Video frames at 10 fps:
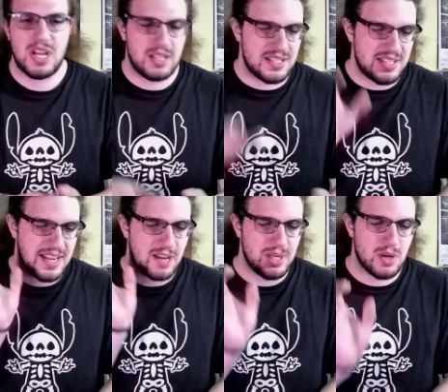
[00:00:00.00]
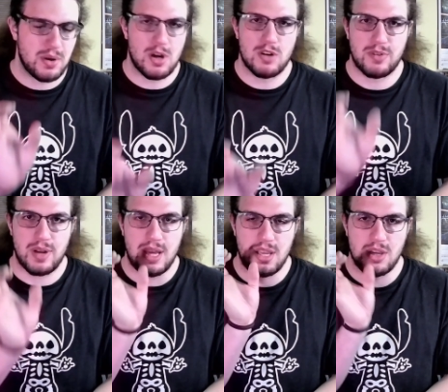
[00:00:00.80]
and today I'll be going over
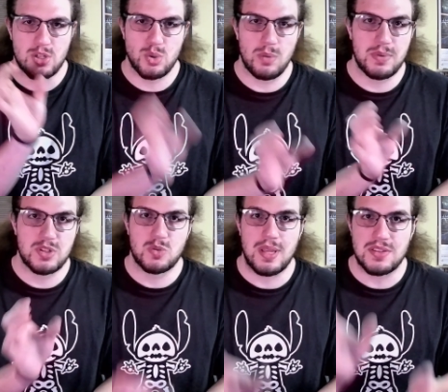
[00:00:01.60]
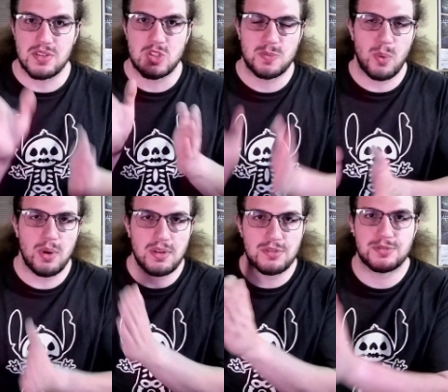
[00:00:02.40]
a short but sweet
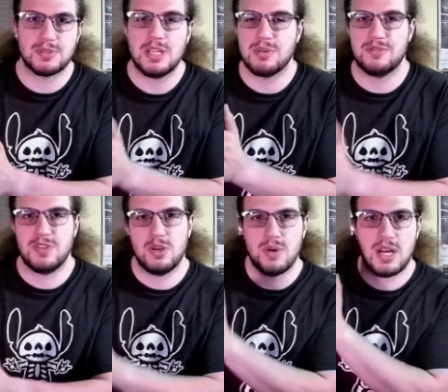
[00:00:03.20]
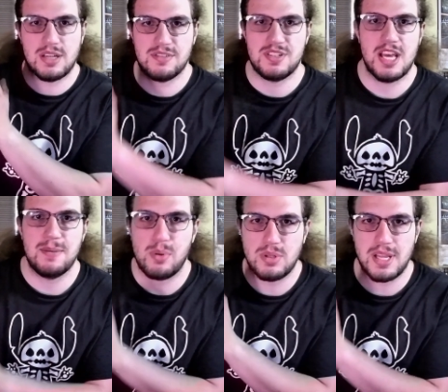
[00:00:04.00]
spoiler-free review of
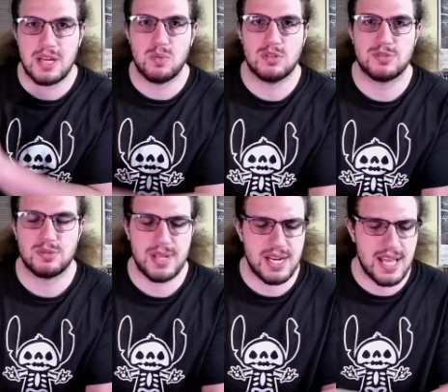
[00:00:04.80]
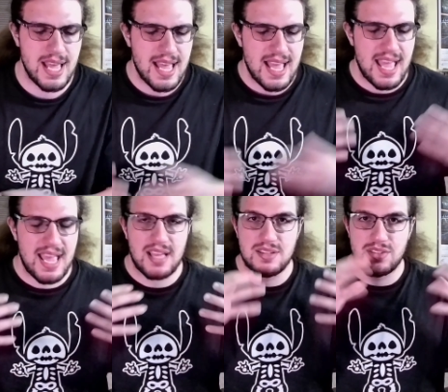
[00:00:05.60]
Deadpool and Wolverine.
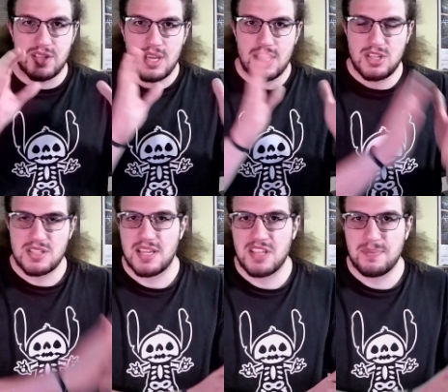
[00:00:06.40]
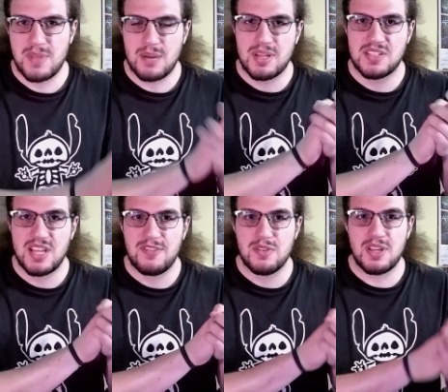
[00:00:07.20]
And just a heads up that I'm going to say a
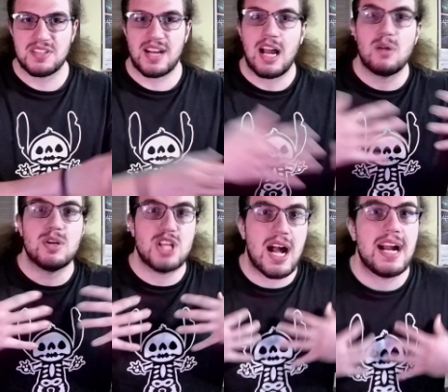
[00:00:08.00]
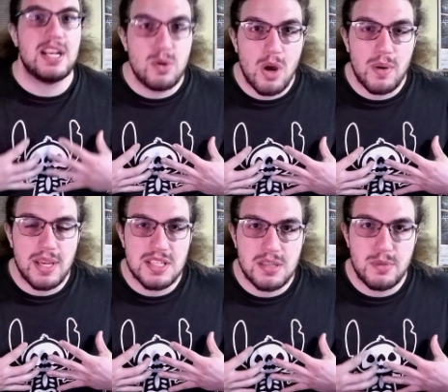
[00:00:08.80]
few things that I wish I knew going
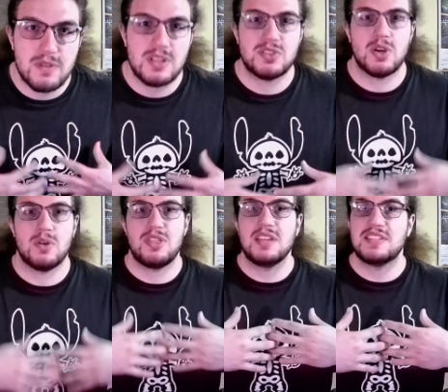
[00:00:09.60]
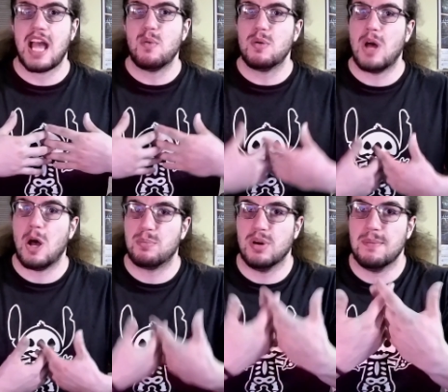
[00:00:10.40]
into the movie, so things that will
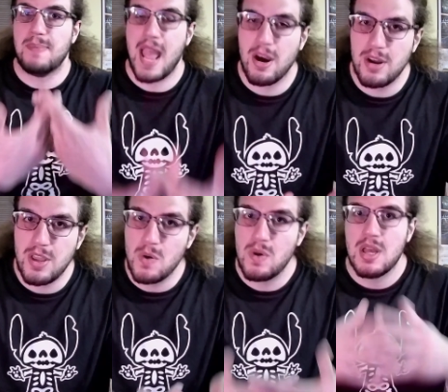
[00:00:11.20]
help prepare you,